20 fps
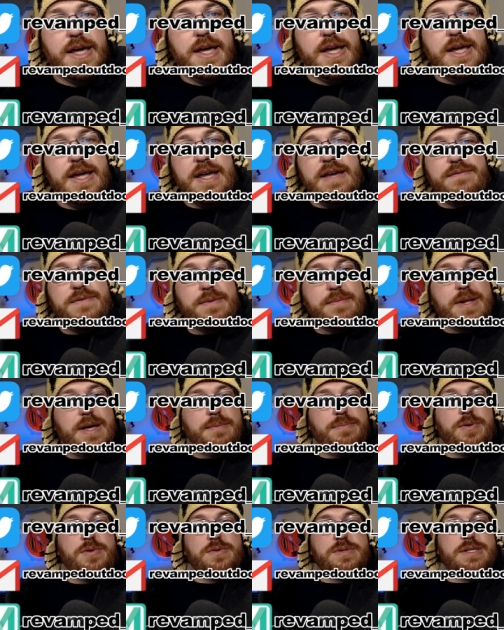If I'm
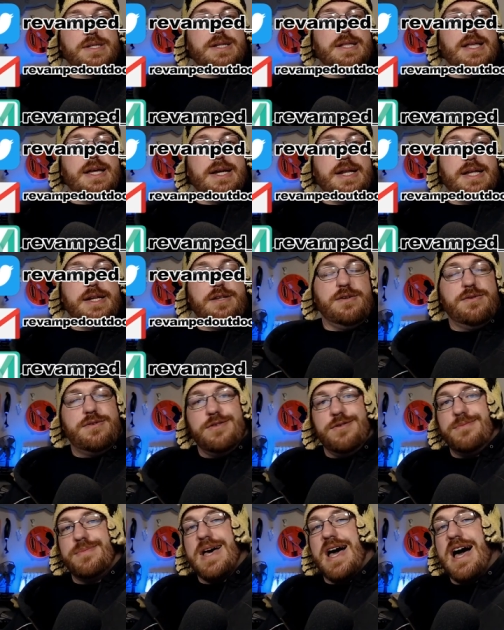not posting a lot on
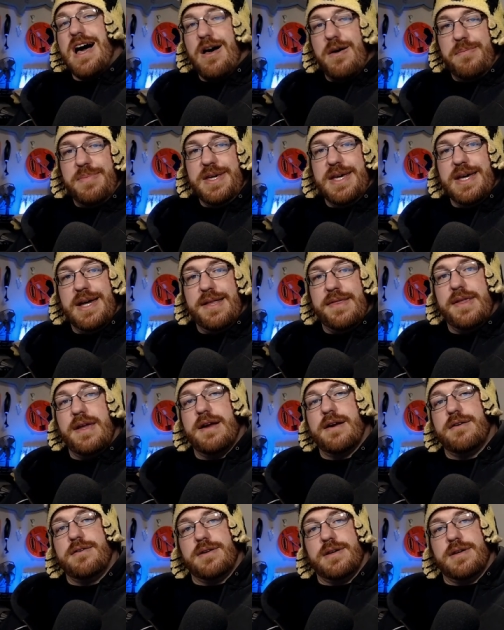YouTube, I'll be on there.